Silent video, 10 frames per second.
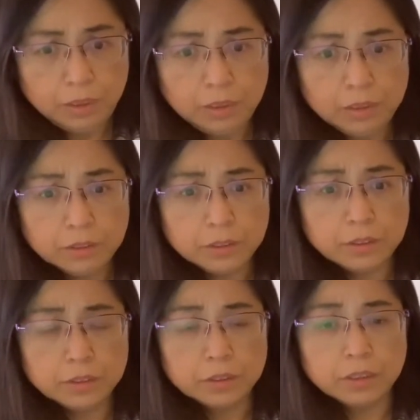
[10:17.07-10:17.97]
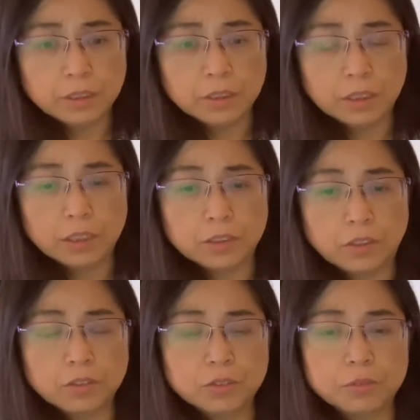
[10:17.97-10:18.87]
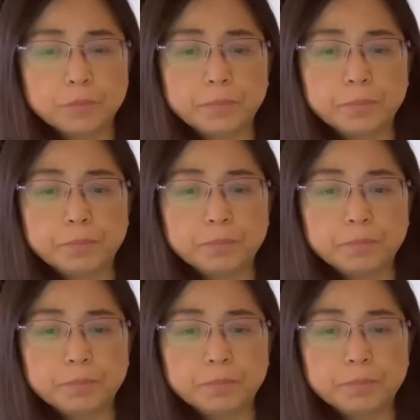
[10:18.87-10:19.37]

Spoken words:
and it also